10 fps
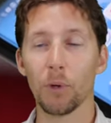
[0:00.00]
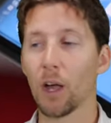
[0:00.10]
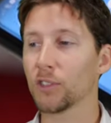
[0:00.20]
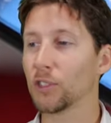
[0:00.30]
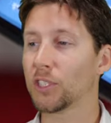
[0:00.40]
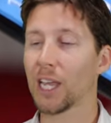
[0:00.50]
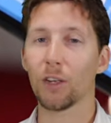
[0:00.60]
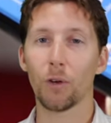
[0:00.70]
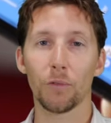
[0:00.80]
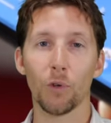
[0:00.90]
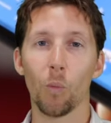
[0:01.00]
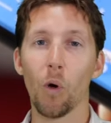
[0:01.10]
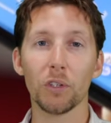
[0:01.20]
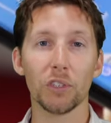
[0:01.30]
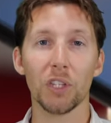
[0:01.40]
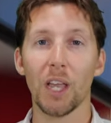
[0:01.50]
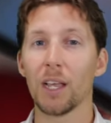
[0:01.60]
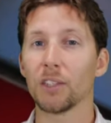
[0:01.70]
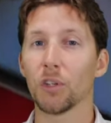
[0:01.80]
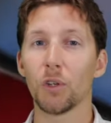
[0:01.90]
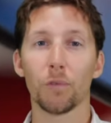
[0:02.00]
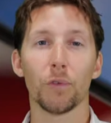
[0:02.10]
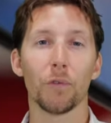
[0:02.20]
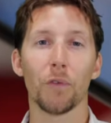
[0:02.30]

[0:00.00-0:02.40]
We ask you to take off your watch, turn off your